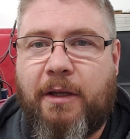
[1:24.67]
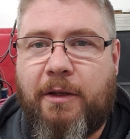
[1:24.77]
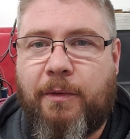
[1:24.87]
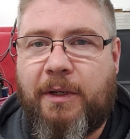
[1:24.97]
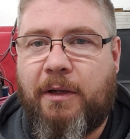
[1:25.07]

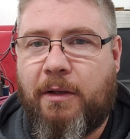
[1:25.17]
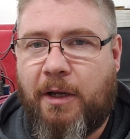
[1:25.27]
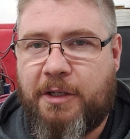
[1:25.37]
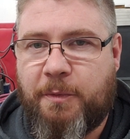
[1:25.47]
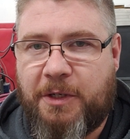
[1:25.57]
You don't need a
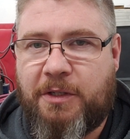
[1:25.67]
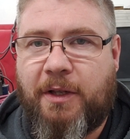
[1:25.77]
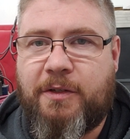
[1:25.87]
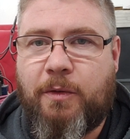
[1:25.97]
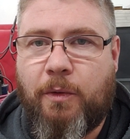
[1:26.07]
lot of
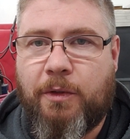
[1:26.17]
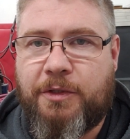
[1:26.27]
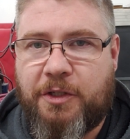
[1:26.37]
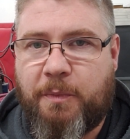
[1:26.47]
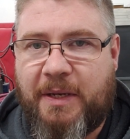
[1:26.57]
specialized tools,
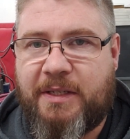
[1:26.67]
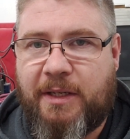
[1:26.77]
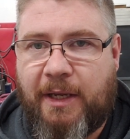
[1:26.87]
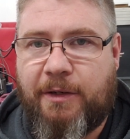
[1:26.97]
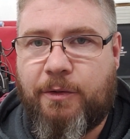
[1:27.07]
just basic
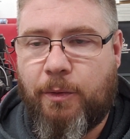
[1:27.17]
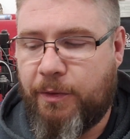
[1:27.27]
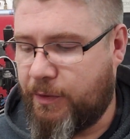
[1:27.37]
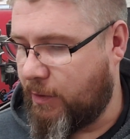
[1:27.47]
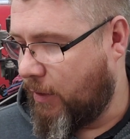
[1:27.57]
hand
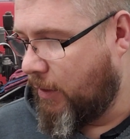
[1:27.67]
tools.